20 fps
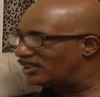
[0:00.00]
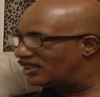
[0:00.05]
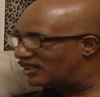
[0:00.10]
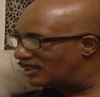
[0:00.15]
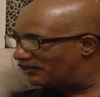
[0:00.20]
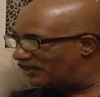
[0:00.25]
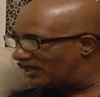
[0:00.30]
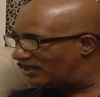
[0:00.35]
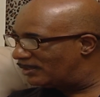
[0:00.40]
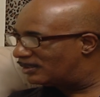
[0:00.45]
it
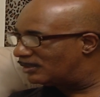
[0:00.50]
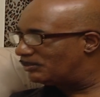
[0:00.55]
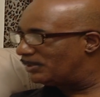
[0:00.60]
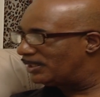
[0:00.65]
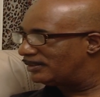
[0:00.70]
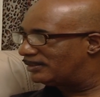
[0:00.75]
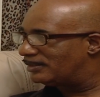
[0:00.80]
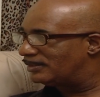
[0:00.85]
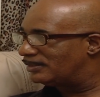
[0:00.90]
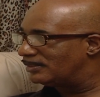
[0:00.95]
up a little
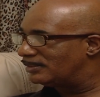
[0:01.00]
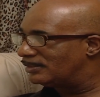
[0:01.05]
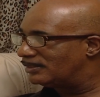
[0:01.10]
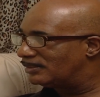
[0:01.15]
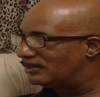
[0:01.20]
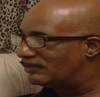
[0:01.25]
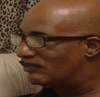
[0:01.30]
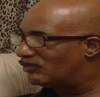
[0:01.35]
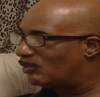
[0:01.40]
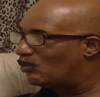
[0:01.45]
bit
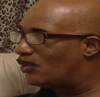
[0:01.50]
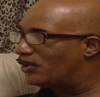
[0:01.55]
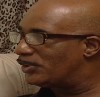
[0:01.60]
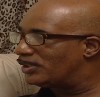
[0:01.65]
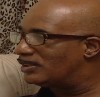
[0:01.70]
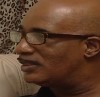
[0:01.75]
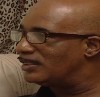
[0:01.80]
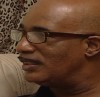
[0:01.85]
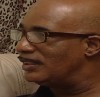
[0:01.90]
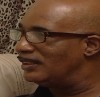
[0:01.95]
from
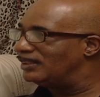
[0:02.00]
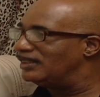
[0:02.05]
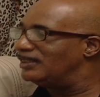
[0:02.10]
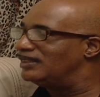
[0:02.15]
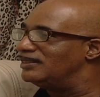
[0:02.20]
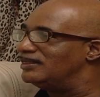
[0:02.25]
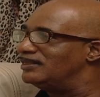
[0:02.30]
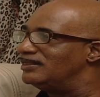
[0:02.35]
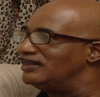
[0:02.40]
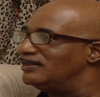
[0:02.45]

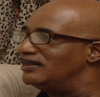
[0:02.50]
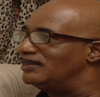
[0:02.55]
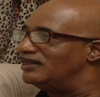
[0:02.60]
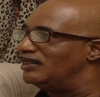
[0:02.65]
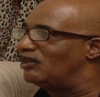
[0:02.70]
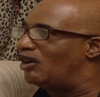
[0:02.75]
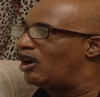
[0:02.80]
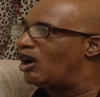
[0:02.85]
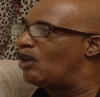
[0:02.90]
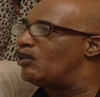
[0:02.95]

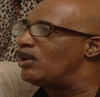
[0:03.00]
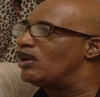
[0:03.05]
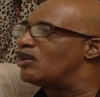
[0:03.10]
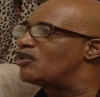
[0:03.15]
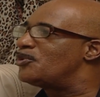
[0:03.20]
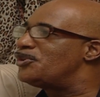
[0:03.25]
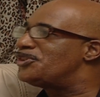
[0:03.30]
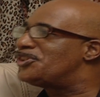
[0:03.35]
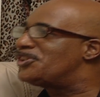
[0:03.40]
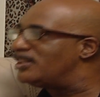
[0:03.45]
how we
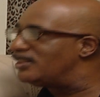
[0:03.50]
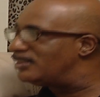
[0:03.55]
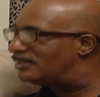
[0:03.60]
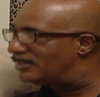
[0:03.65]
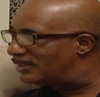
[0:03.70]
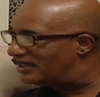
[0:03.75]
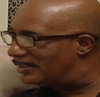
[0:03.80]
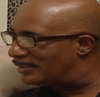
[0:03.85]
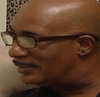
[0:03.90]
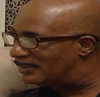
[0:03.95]
originally
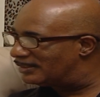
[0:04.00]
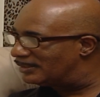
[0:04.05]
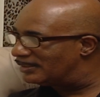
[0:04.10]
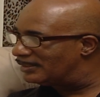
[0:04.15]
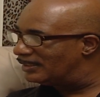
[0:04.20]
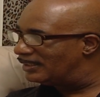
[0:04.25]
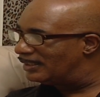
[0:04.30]
did it,